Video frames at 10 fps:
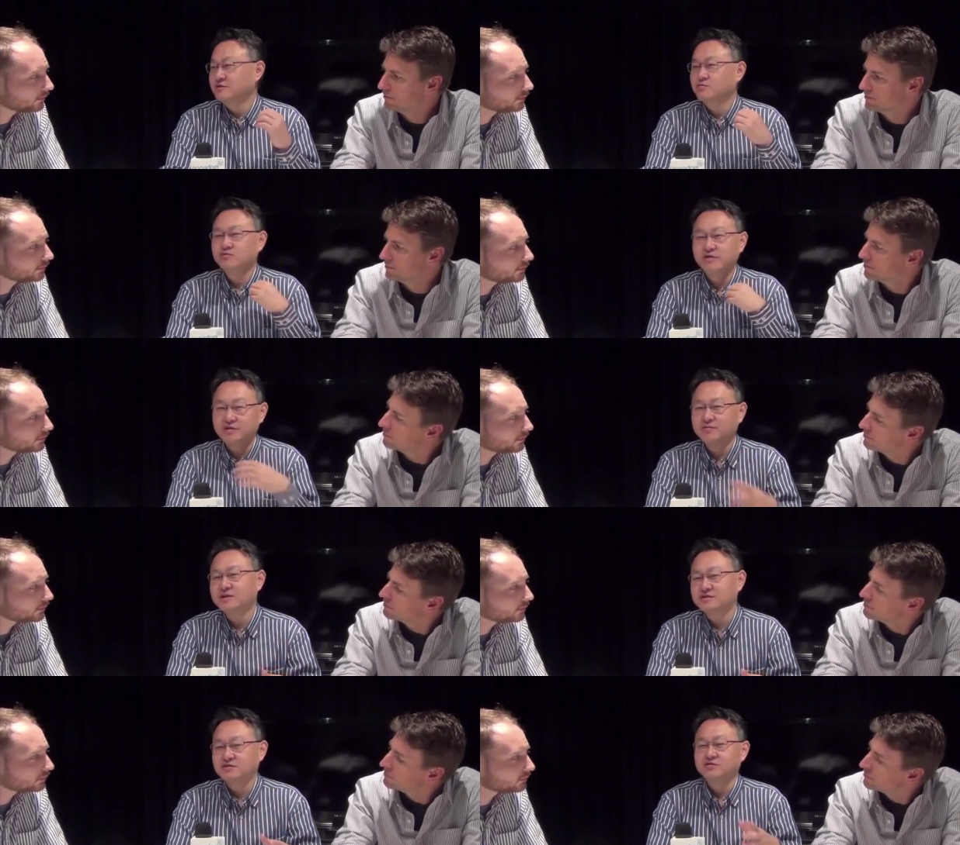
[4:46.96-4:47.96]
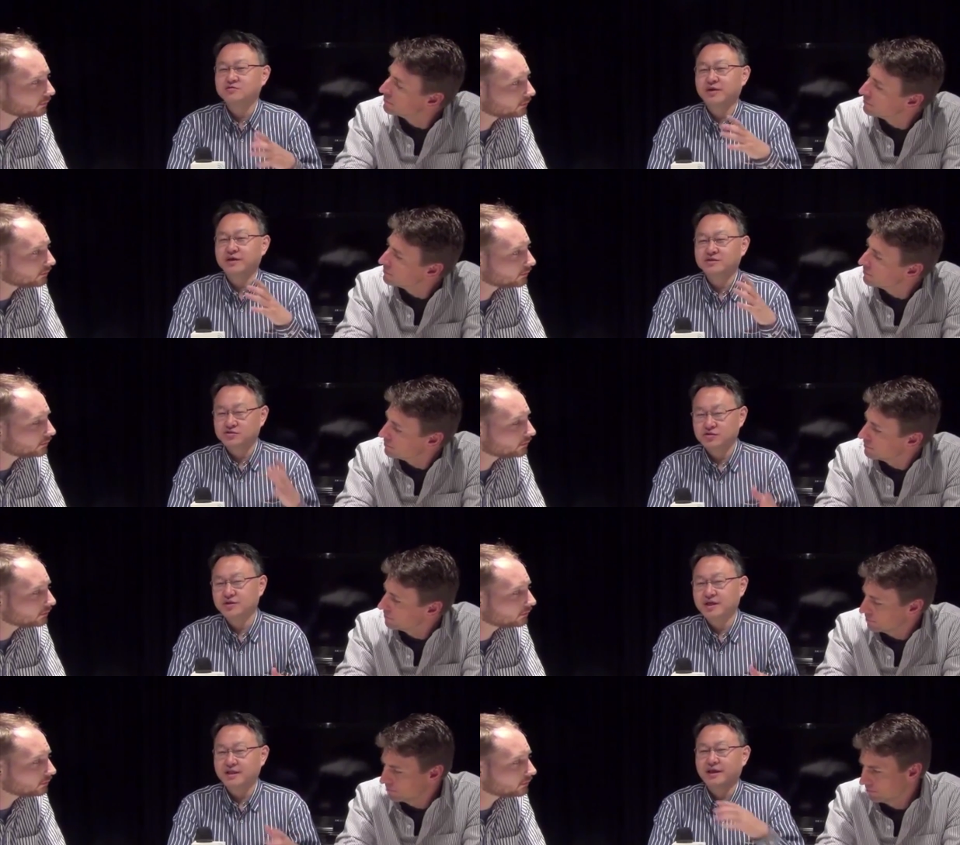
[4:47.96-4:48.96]
Speaker 1: you know, we really want to make
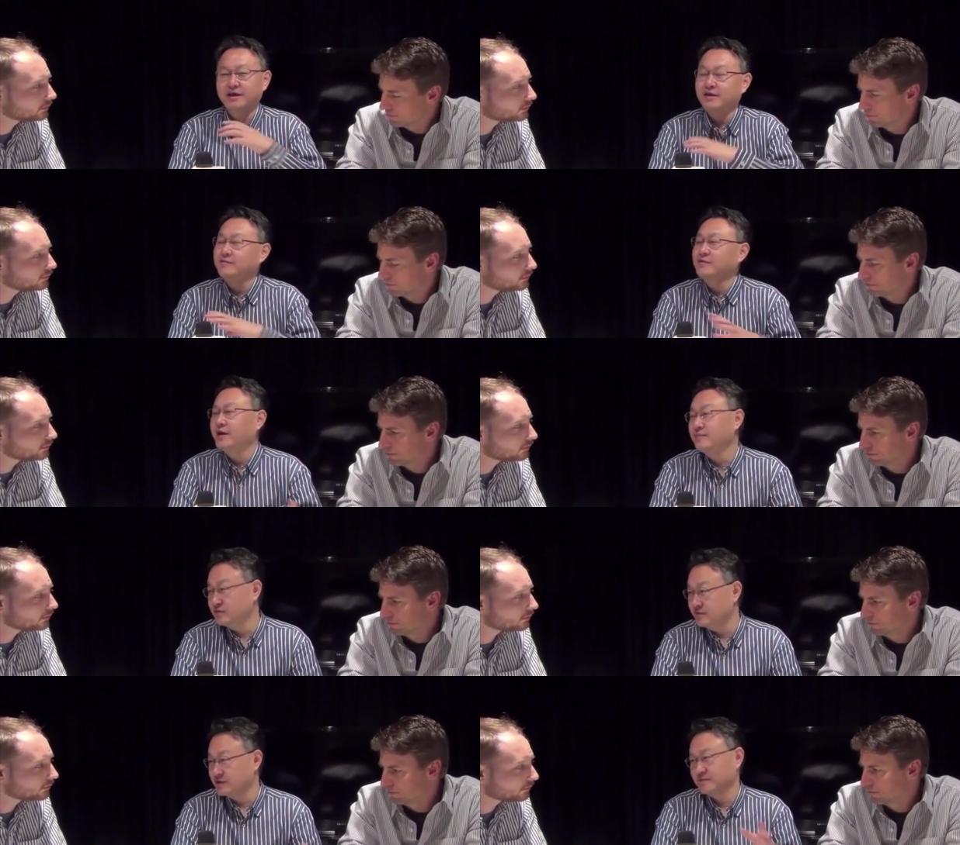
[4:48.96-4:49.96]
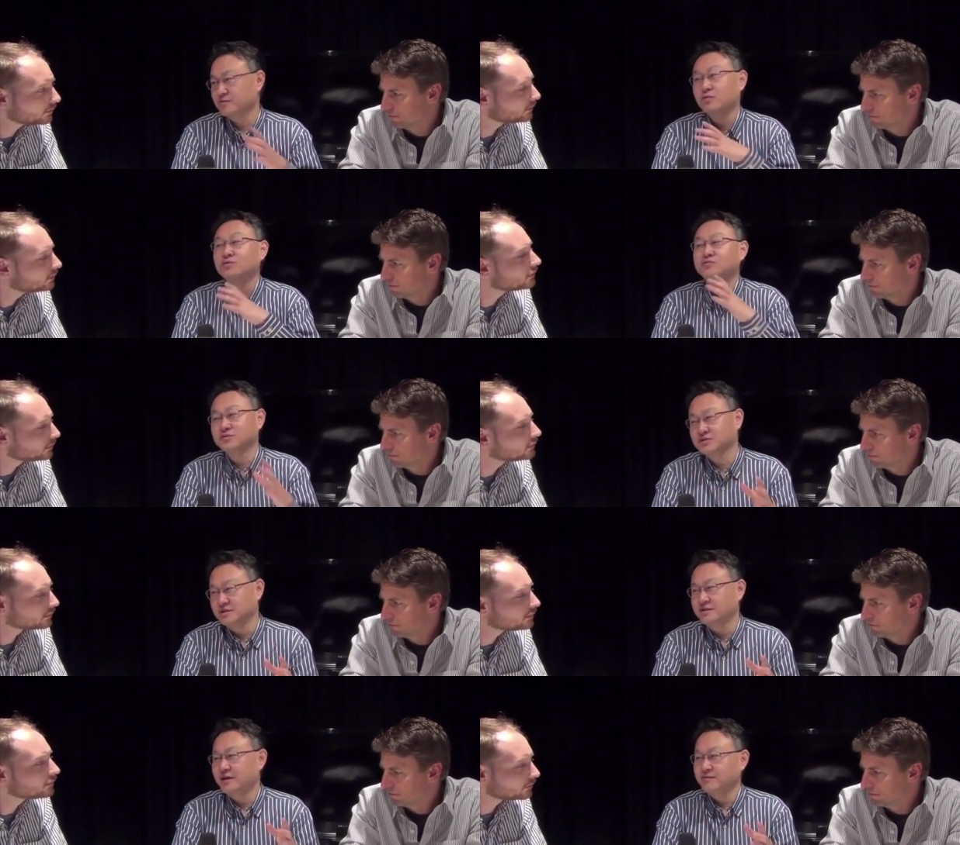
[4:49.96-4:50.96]
sure that everyone,
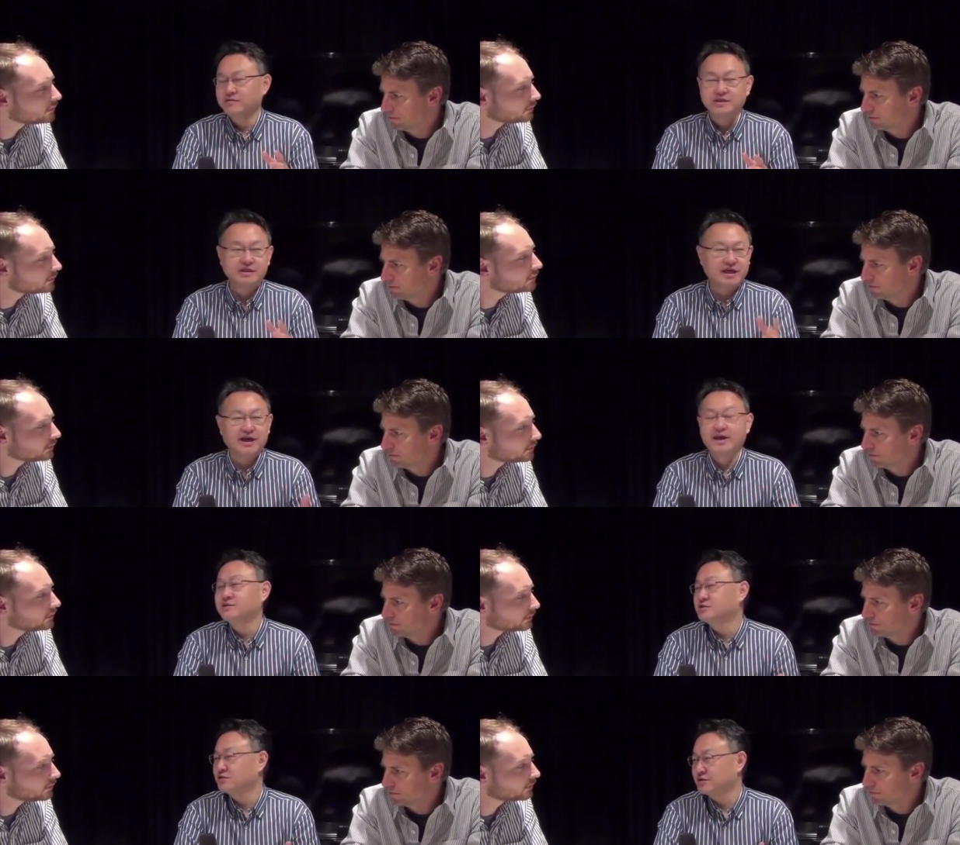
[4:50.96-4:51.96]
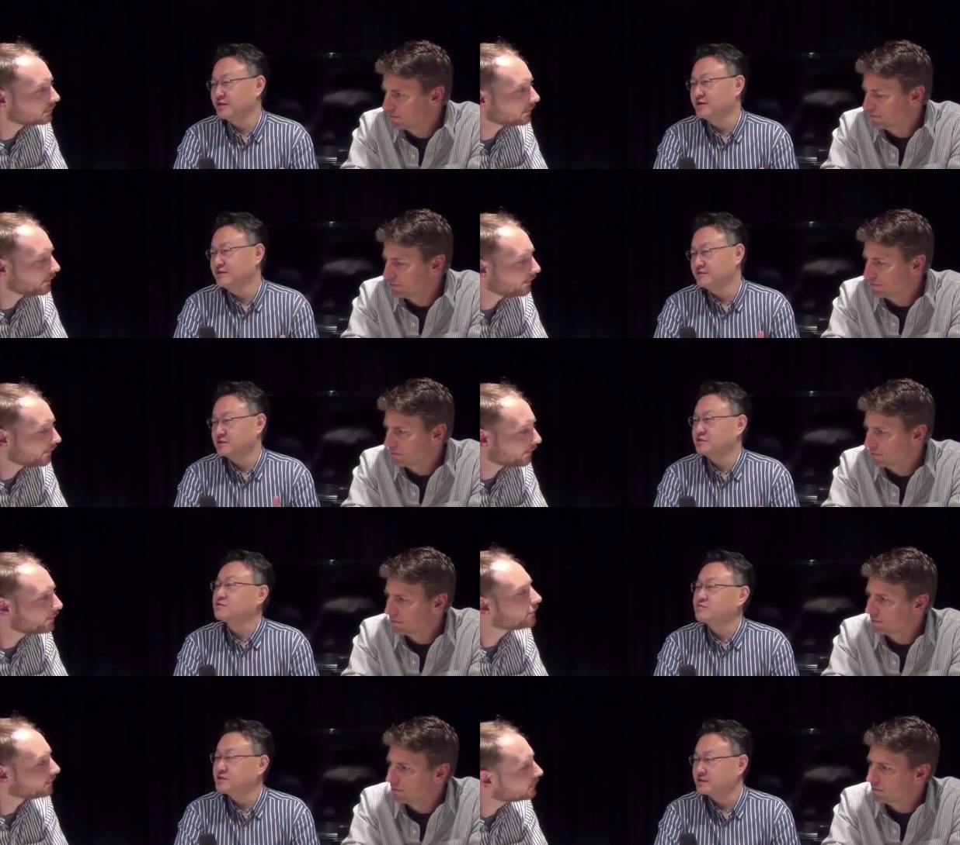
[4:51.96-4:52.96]
almost everyone, can enjoy
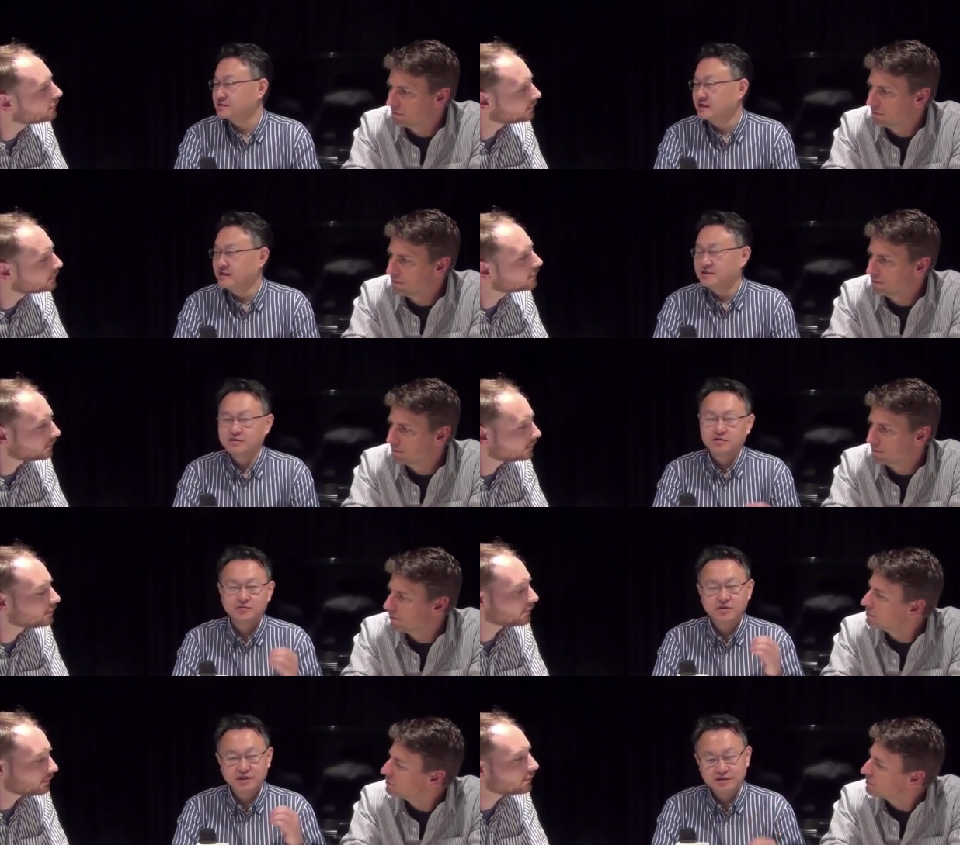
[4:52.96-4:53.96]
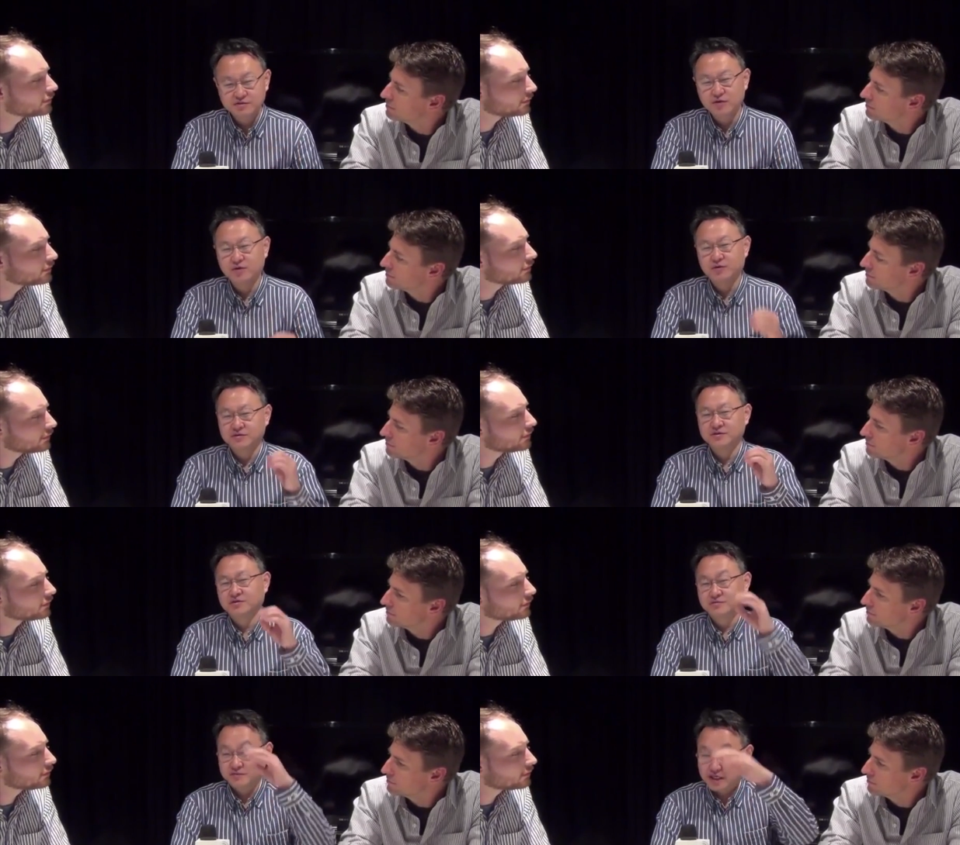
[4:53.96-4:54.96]
this experience. So we know,
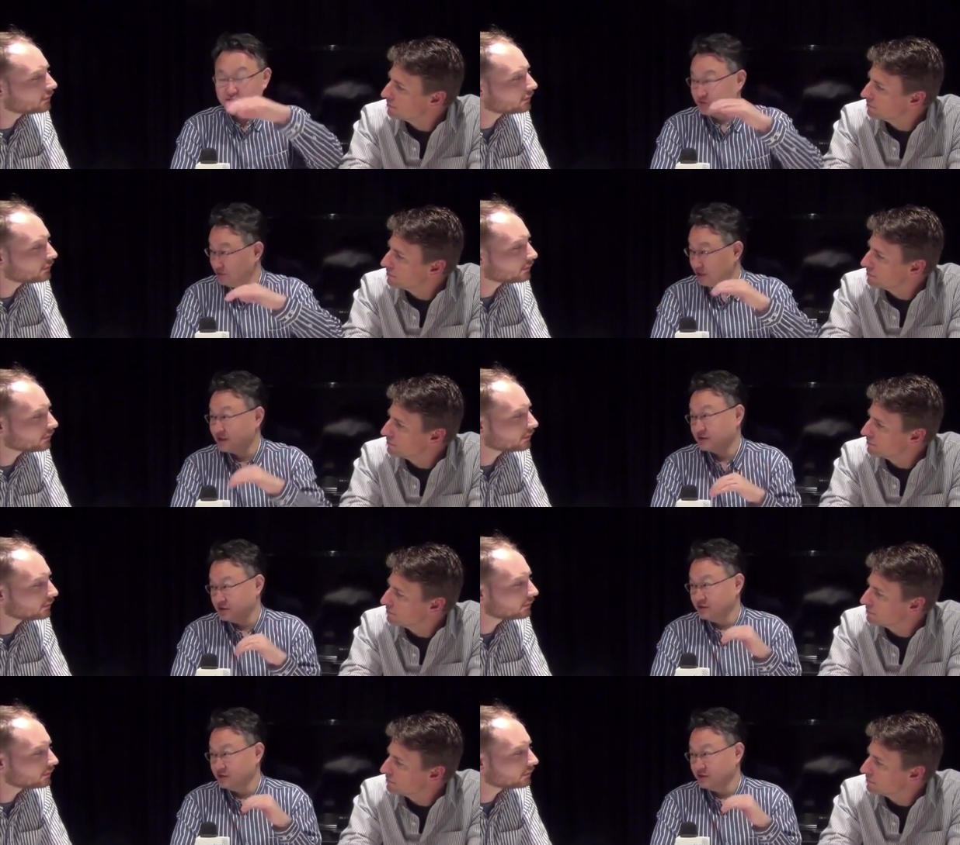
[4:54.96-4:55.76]
you know, certain tech,